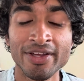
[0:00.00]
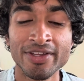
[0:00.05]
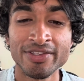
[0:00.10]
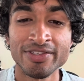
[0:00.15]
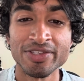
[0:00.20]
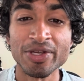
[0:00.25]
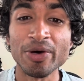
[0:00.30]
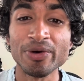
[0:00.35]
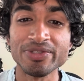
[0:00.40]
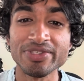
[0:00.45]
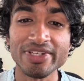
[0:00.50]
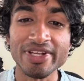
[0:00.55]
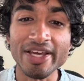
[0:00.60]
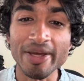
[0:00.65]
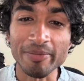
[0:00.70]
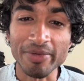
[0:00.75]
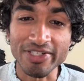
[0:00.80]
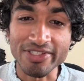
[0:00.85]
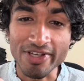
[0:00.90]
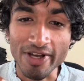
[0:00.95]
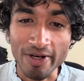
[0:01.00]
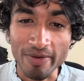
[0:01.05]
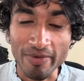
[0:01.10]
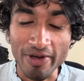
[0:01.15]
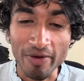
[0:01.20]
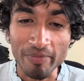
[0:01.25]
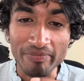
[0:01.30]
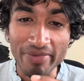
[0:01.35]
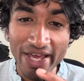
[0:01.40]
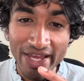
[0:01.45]
So today I'm going to talk
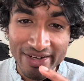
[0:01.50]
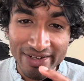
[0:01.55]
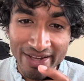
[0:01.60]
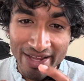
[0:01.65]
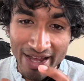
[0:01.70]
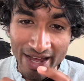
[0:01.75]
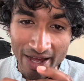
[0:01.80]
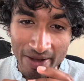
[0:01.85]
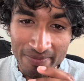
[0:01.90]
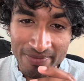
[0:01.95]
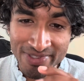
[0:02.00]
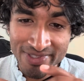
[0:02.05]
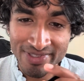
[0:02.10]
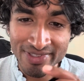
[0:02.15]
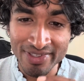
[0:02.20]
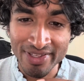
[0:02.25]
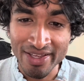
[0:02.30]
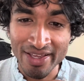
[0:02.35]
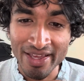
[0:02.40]
about pen caps